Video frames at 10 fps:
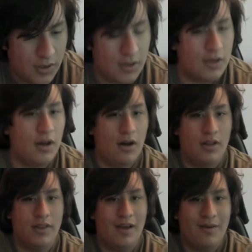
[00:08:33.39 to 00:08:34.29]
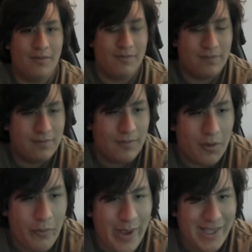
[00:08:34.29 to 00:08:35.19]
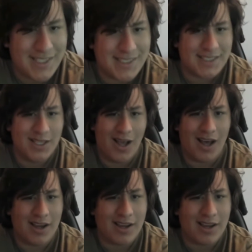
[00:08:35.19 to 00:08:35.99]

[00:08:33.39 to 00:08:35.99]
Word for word: Like all that we suck.